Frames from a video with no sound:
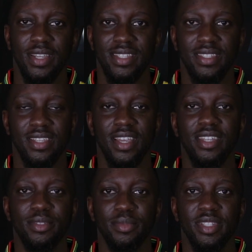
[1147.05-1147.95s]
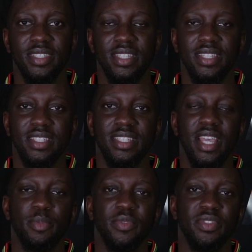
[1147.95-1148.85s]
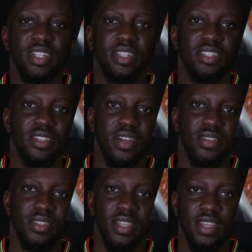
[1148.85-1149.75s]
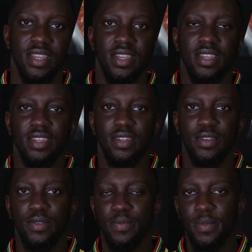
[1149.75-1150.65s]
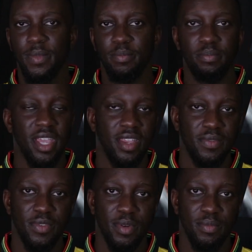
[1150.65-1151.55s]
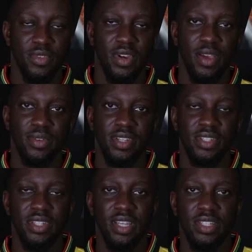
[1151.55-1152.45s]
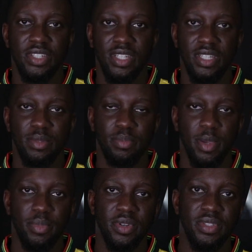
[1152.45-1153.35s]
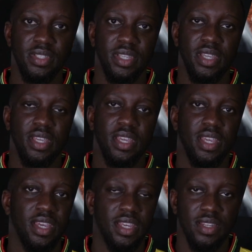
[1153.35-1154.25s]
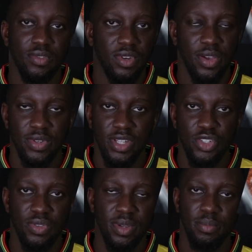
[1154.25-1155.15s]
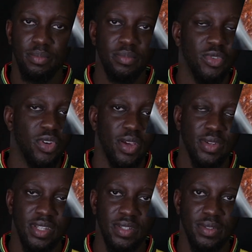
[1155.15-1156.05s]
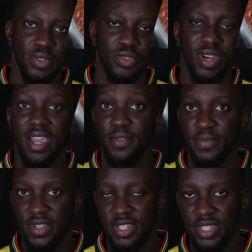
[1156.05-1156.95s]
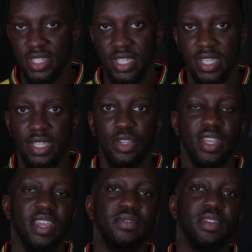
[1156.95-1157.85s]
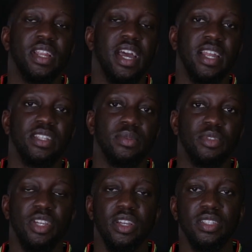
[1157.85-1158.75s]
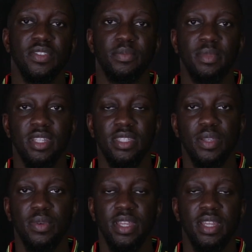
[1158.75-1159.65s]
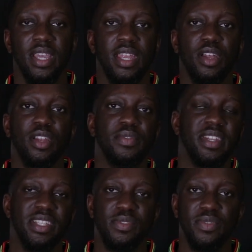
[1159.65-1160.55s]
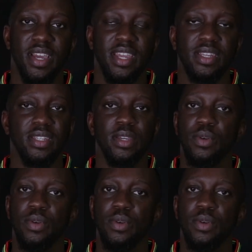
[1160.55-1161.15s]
is a condiment, is a type of chili sauce, made from grounded chili peppers and grounded shrimp, grounded dried fish. You can even add some chunks of meat to it, and all of it is fried